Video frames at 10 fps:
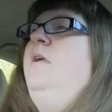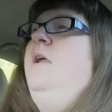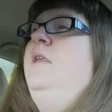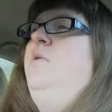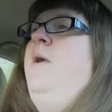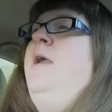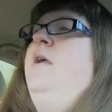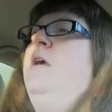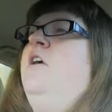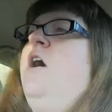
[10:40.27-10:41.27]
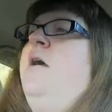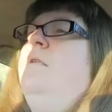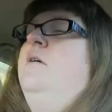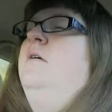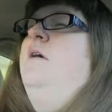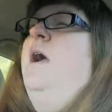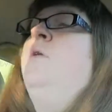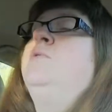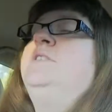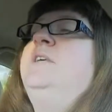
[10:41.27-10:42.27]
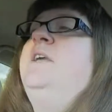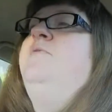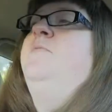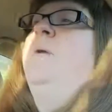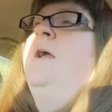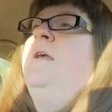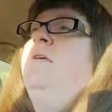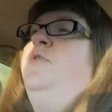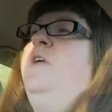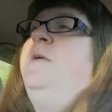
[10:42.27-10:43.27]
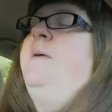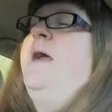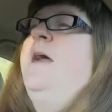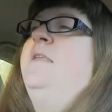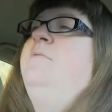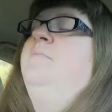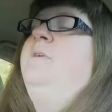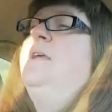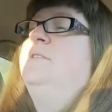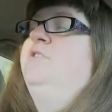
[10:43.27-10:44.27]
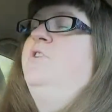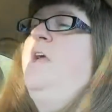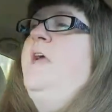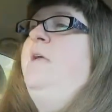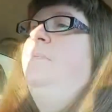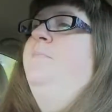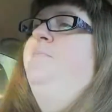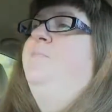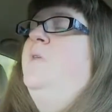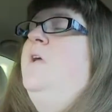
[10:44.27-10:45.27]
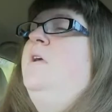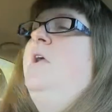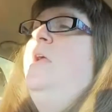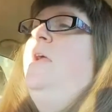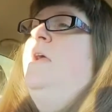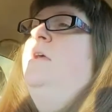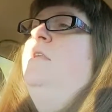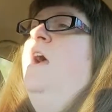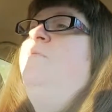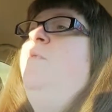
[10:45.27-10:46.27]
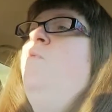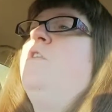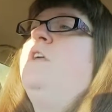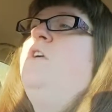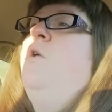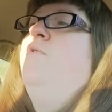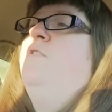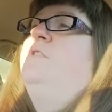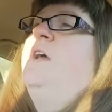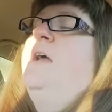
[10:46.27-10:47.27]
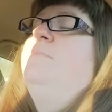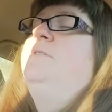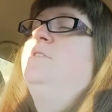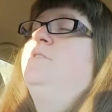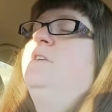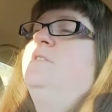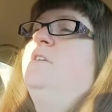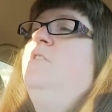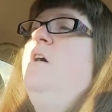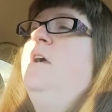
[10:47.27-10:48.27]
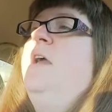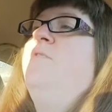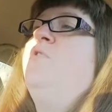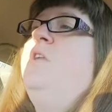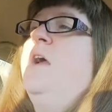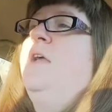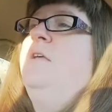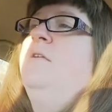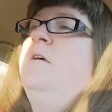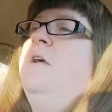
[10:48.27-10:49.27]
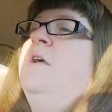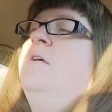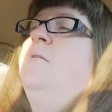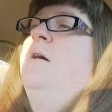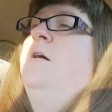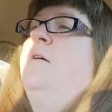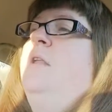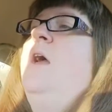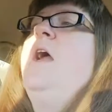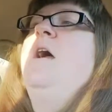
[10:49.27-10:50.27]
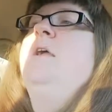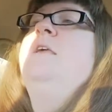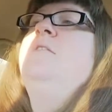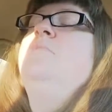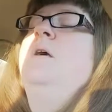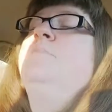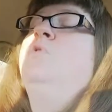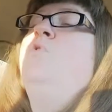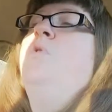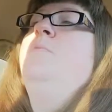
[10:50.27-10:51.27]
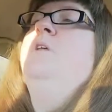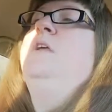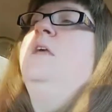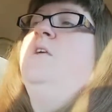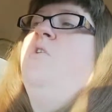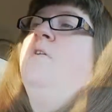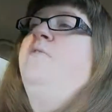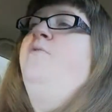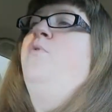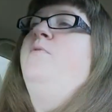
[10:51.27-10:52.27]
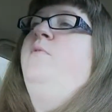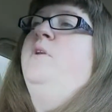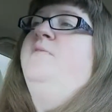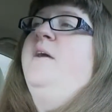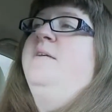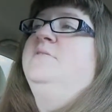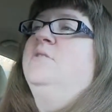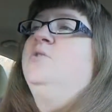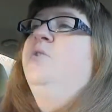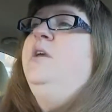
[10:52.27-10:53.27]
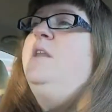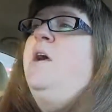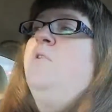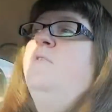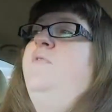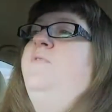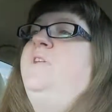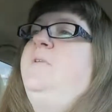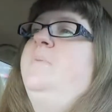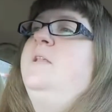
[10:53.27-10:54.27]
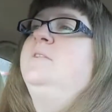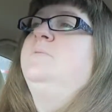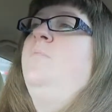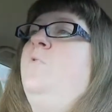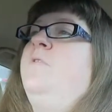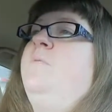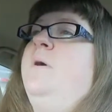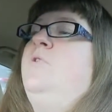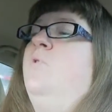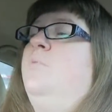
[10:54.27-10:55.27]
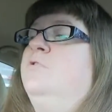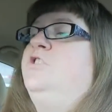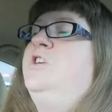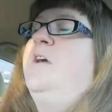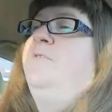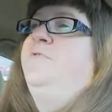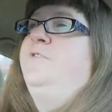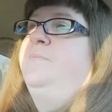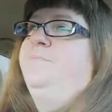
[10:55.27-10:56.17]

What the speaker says: anyway, I received my ThinkPad yesterday, and I've been working overtime till 6 o'clock every night. I'm normally getting off at 4:45, so it's only an hour and 15 minutes more than my normal shift.